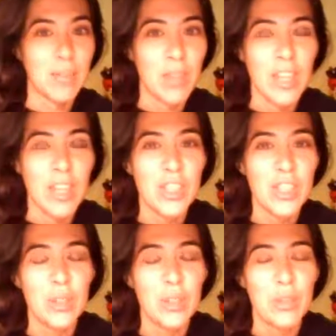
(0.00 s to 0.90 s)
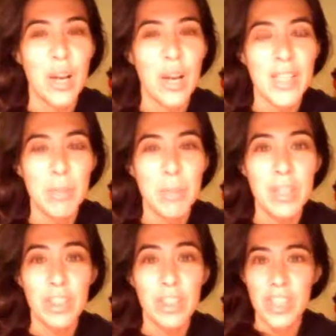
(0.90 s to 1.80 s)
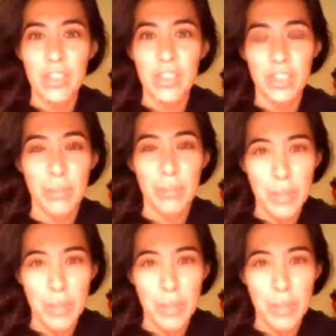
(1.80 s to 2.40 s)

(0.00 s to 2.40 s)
So it's been a great journey for me.